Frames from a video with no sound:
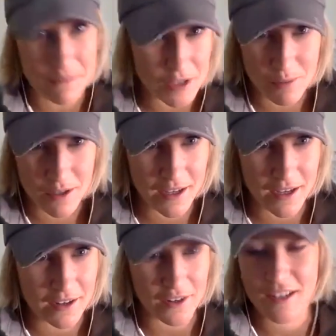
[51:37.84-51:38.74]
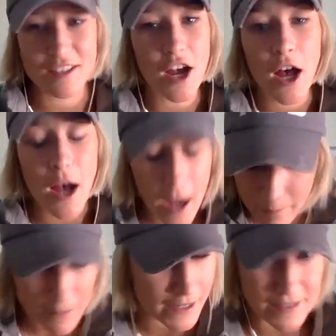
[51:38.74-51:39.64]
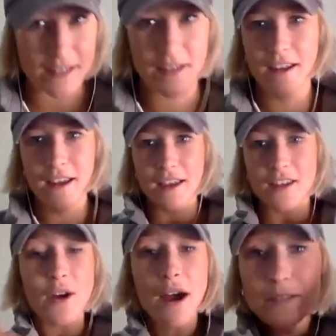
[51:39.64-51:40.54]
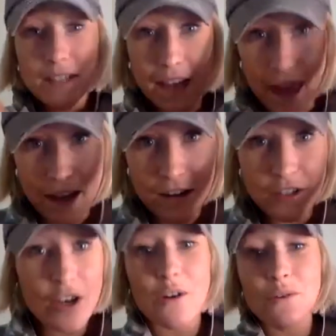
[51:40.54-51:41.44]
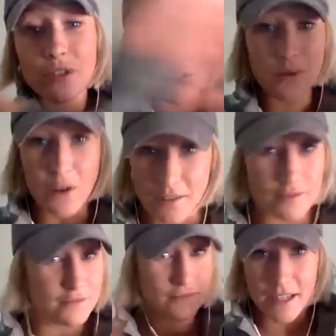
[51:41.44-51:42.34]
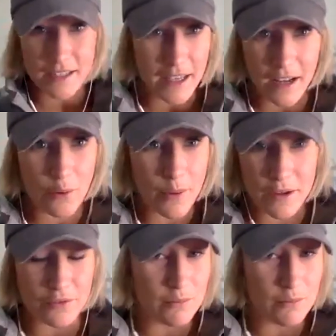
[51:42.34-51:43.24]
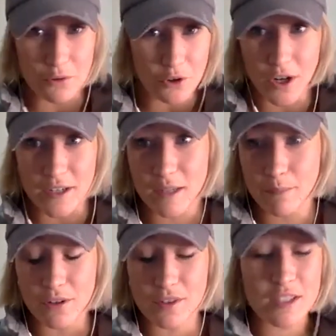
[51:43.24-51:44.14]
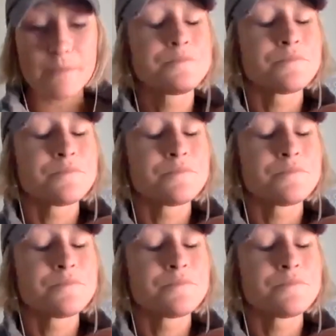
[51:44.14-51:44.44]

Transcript: Beachbody hater. It's amazing. So I was like, heck no, you like get away from me, you crazy person.